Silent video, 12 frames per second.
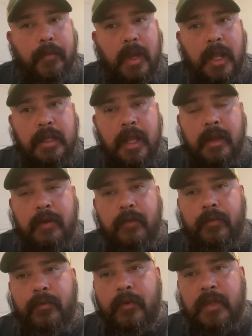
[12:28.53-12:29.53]
I think
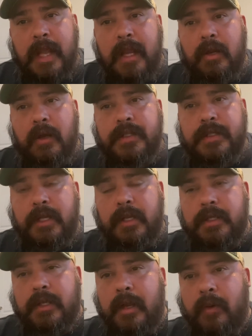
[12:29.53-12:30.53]
for Danny Garcia
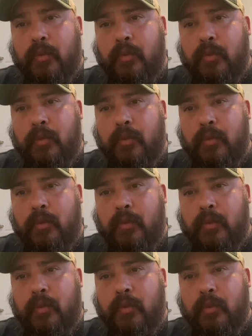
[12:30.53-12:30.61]
to